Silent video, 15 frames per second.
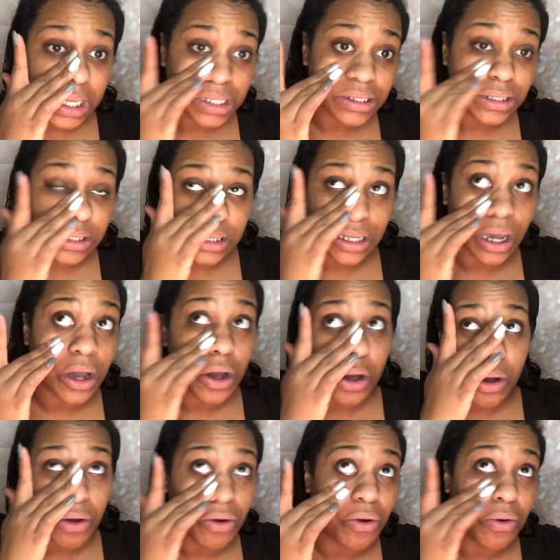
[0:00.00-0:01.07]

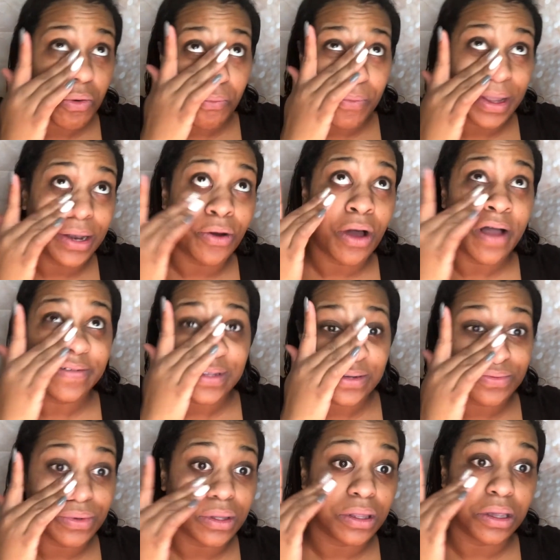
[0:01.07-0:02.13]
so we don't have to
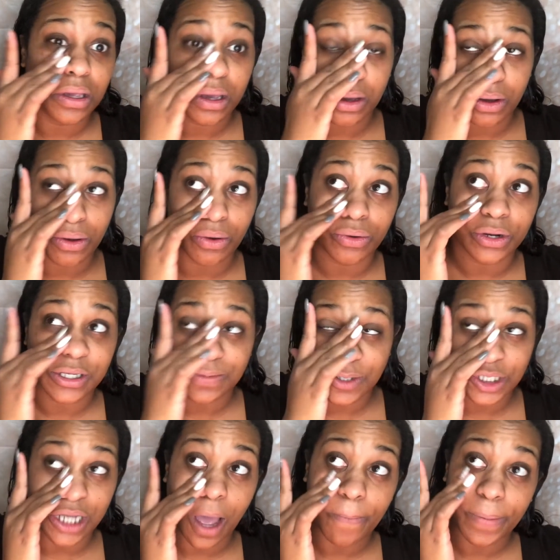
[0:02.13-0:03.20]
really go Christmas
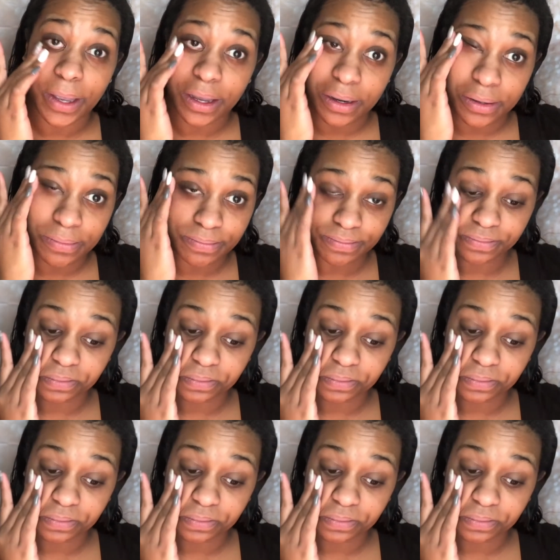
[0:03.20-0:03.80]
shopping.